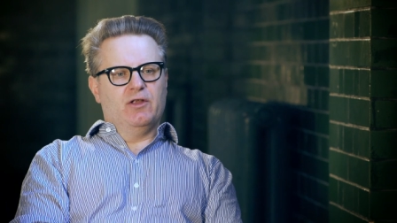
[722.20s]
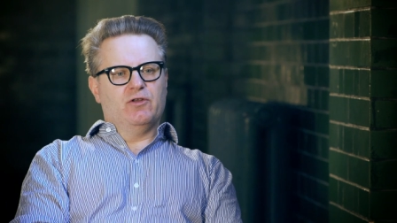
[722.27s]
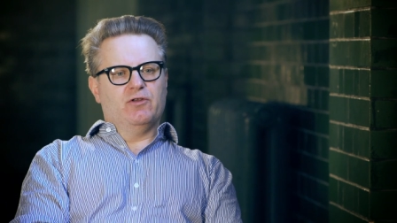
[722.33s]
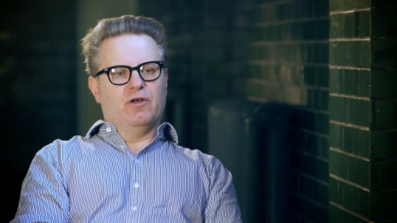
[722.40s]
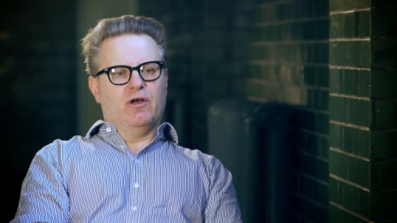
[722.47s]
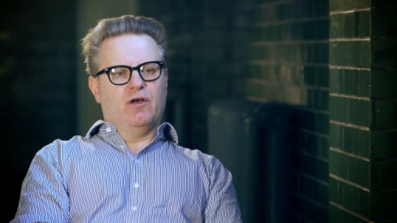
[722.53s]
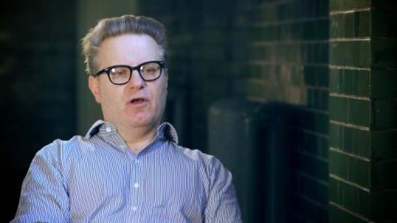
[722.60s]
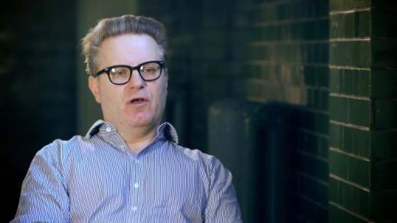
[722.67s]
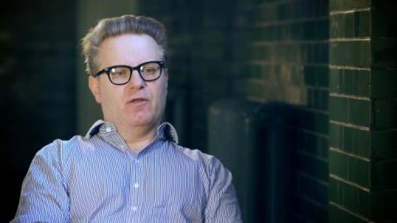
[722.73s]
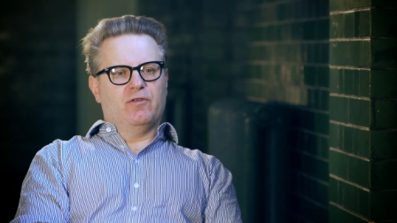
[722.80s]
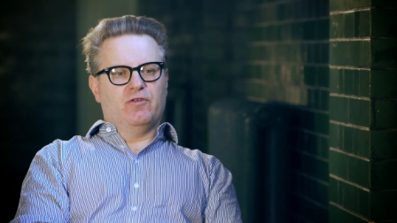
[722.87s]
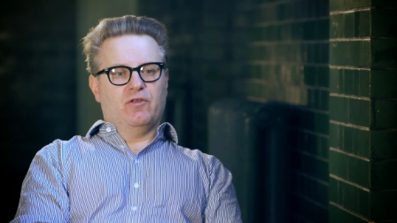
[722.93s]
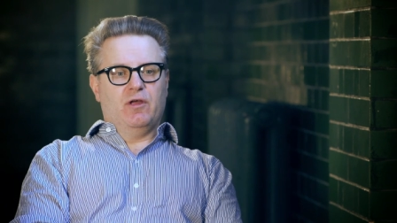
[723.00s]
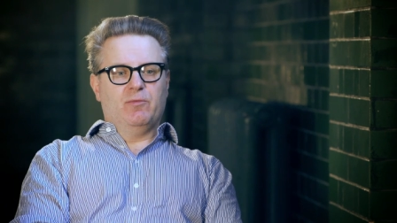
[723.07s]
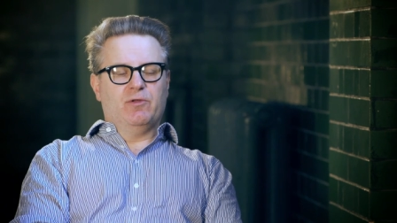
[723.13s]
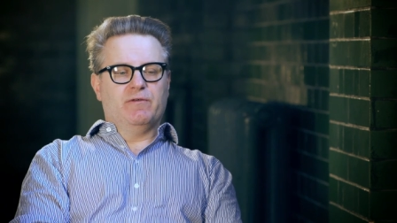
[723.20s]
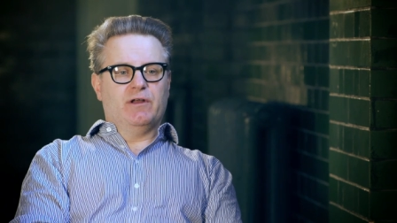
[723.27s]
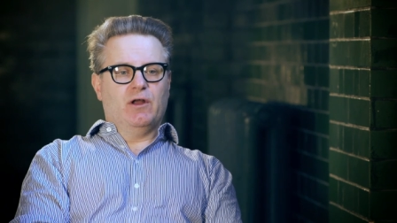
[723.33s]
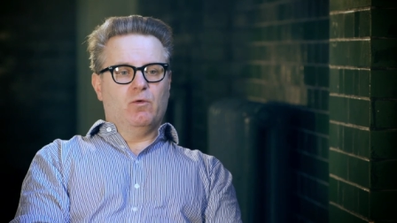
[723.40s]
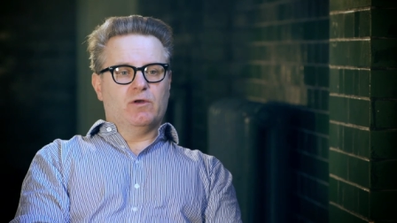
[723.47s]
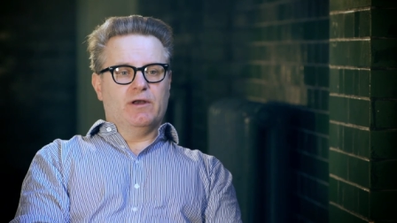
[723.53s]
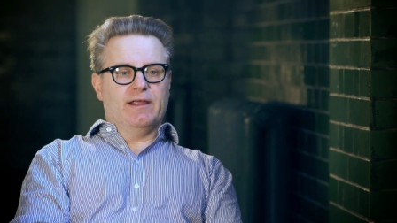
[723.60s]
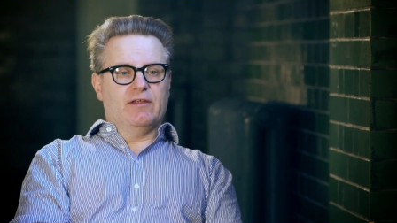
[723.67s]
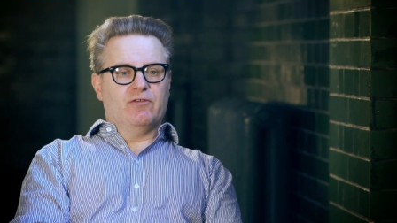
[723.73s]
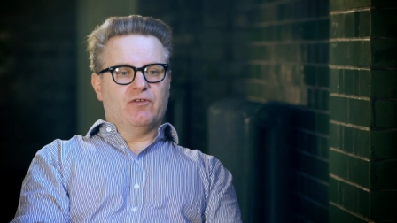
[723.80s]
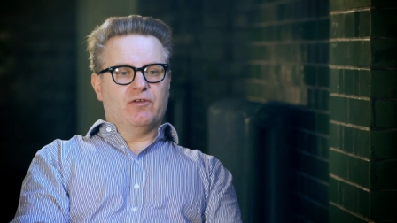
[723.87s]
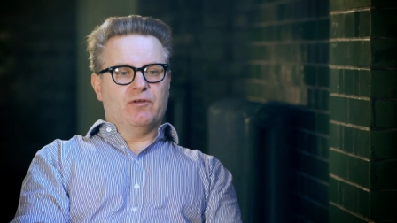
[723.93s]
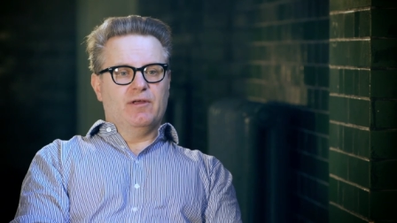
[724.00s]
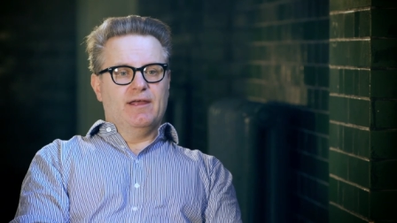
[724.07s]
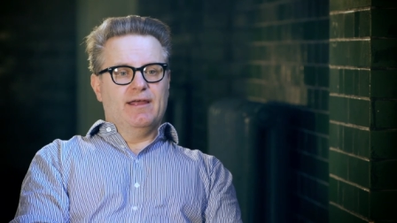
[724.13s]
under the terms of an old
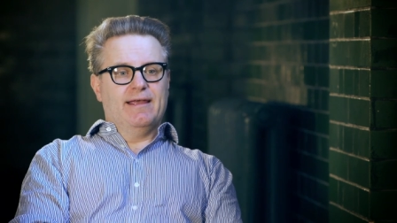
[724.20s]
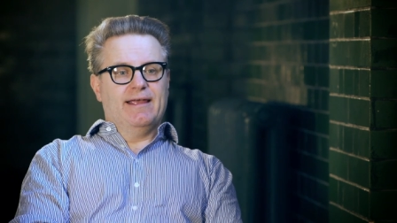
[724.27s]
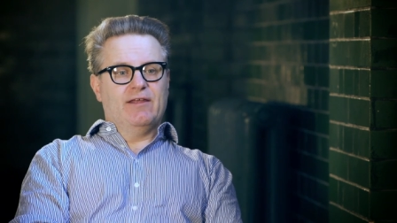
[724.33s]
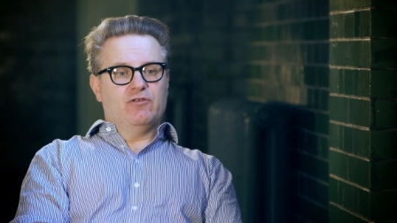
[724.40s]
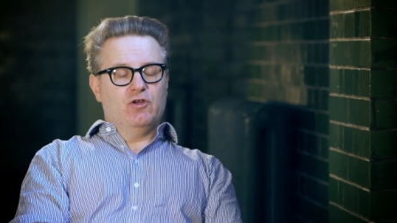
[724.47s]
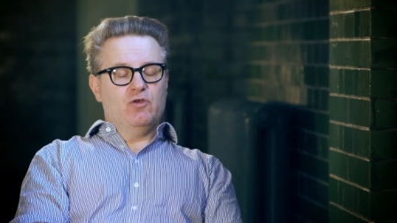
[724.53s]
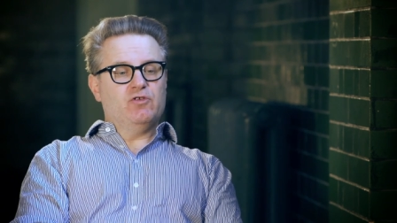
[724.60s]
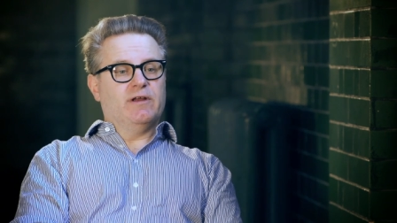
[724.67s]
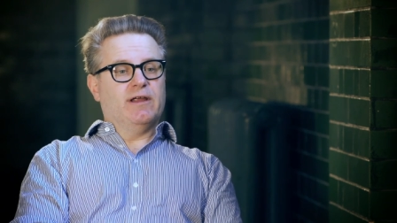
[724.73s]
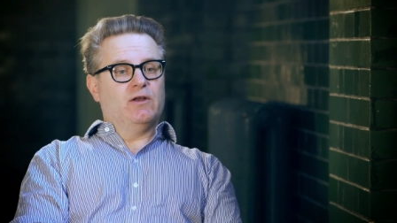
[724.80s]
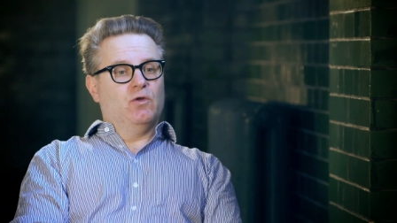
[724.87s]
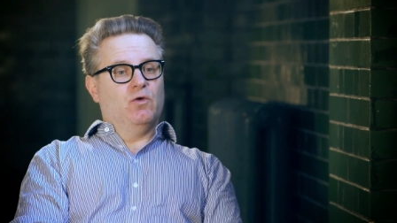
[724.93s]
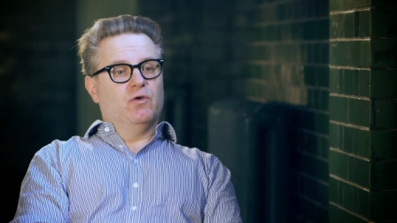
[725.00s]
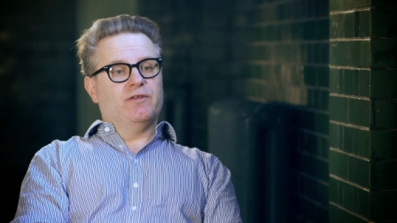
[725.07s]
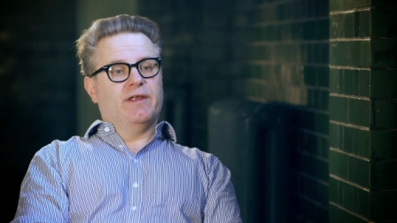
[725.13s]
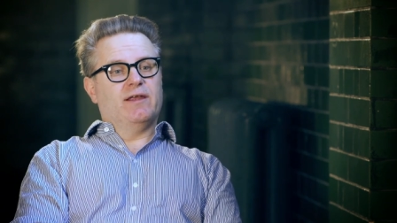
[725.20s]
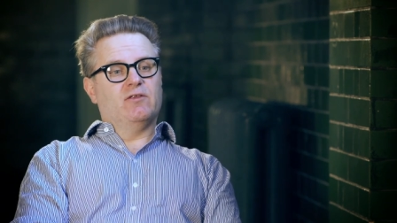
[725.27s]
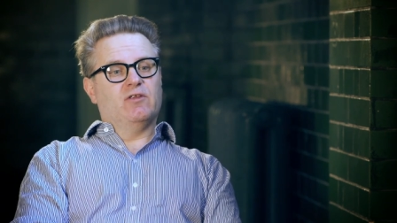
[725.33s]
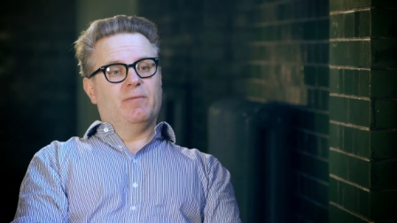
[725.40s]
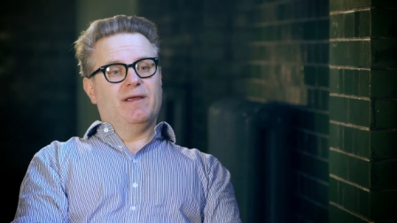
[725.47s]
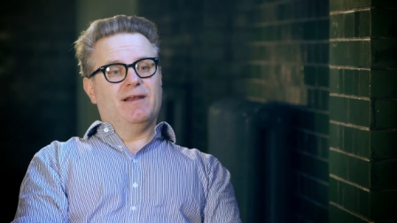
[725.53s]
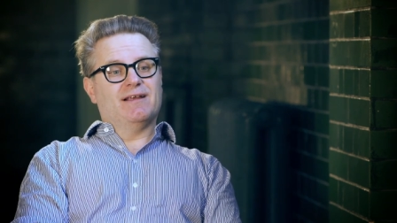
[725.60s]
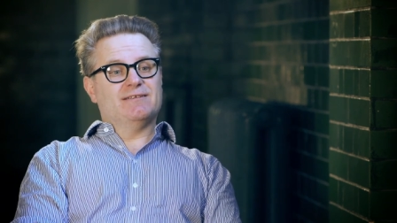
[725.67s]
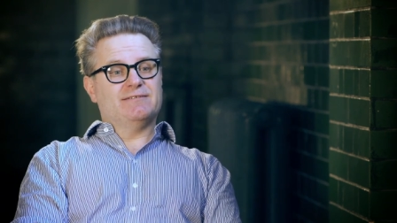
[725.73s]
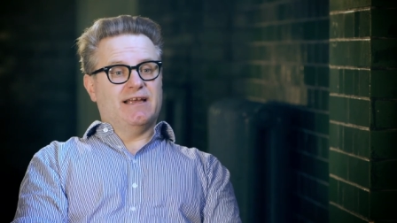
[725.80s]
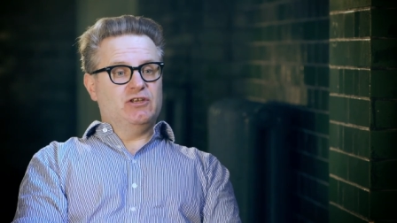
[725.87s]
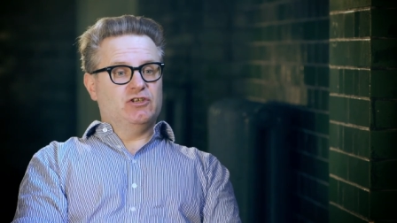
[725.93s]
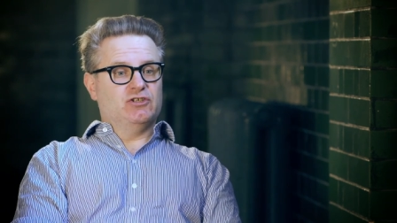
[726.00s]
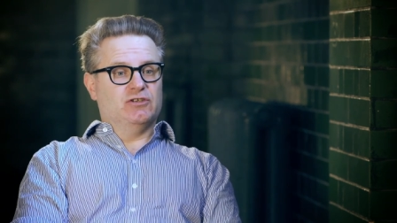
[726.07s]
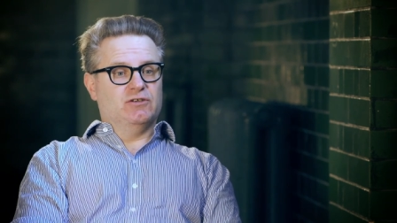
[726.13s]
lease is usually in law taken to be an
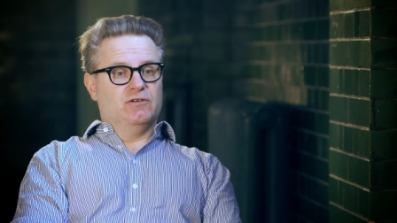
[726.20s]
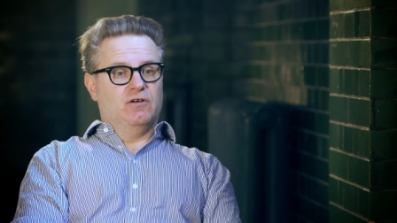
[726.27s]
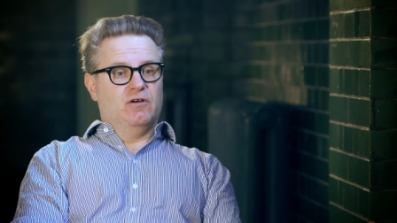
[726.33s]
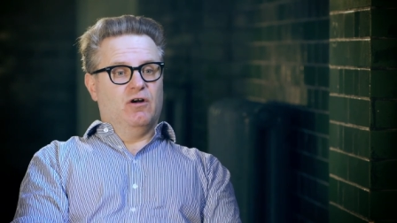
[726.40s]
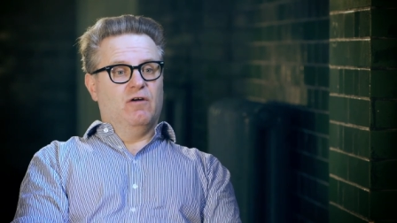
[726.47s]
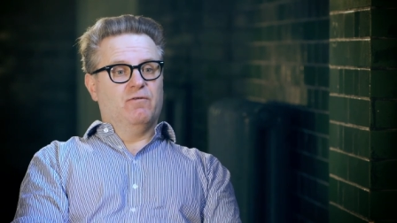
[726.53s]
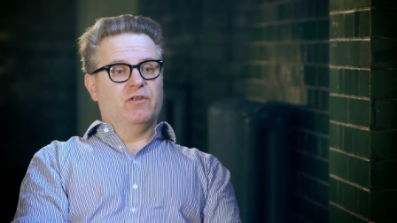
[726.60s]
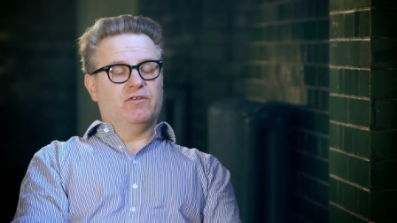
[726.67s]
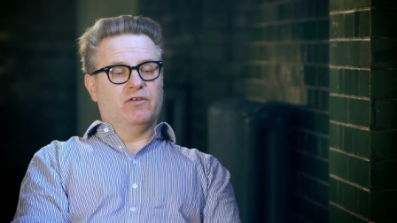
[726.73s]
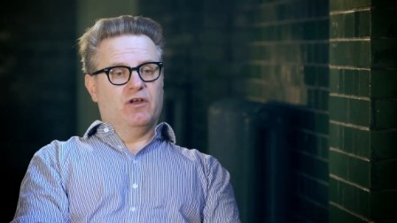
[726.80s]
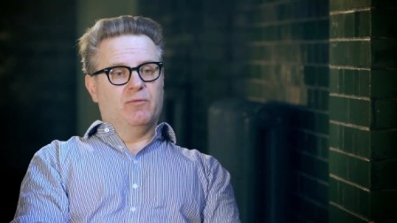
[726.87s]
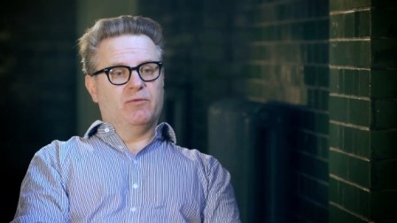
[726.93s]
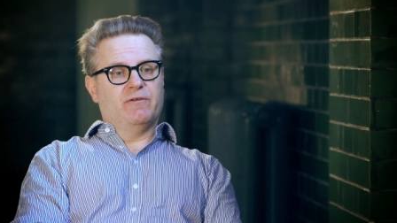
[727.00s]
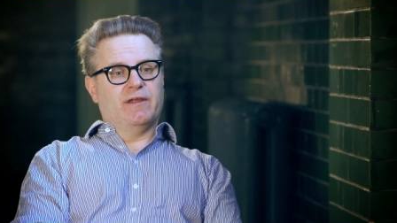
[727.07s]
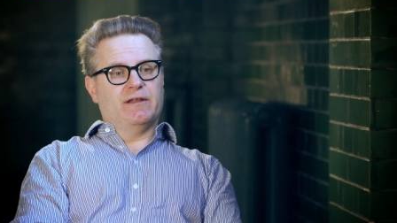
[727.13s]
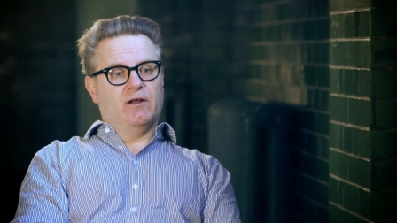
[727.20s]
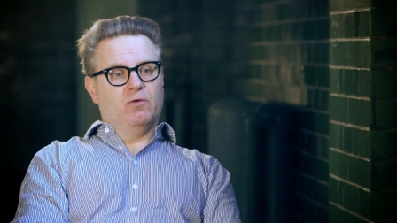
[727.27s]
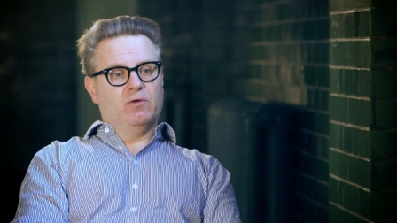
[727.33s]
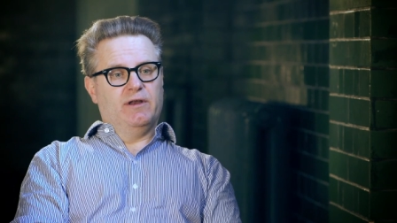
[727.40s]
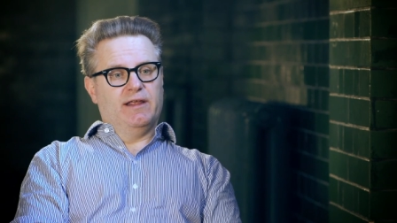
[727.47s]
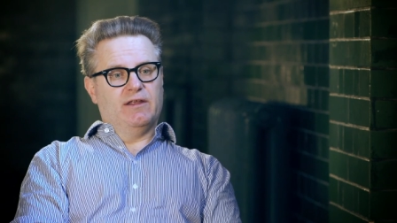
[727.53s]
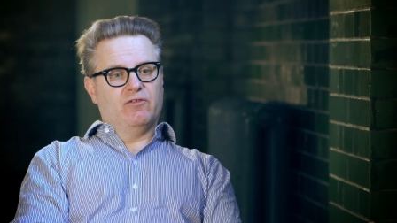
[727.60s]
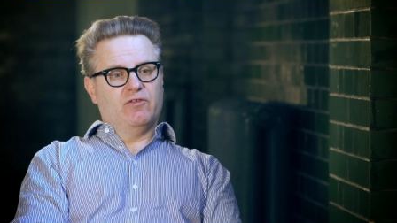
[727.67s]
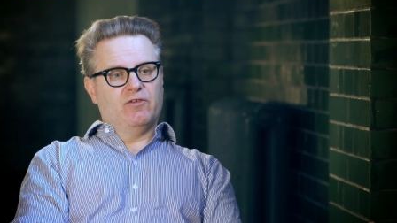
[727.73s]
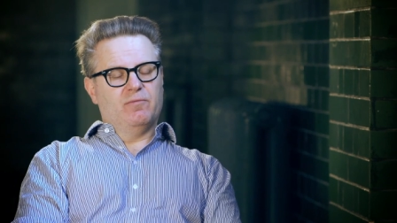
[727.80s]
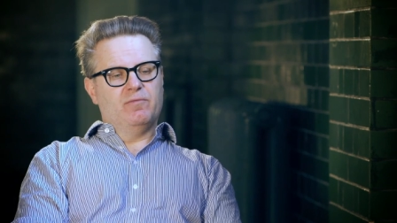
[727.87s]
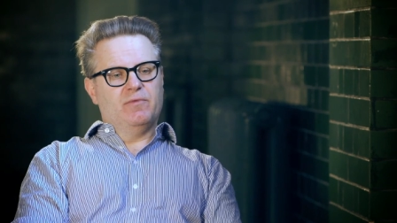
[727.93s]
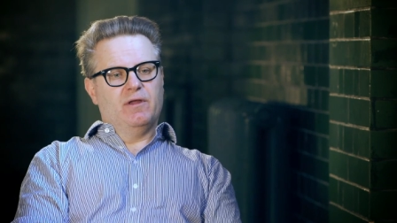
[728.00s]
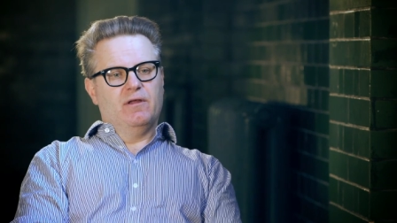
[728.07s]
extension of the terms of that old lease.